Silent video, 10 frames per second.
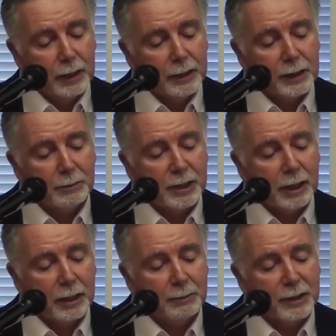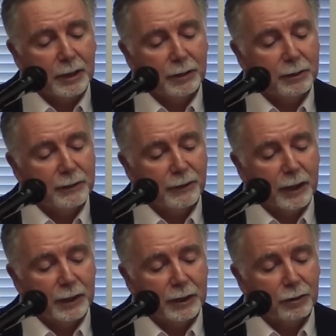Sometimes I use
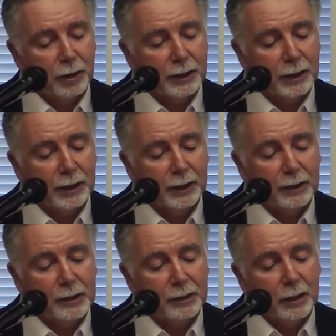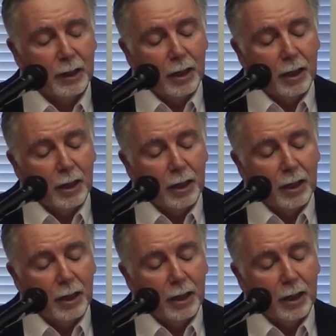finely drawn lines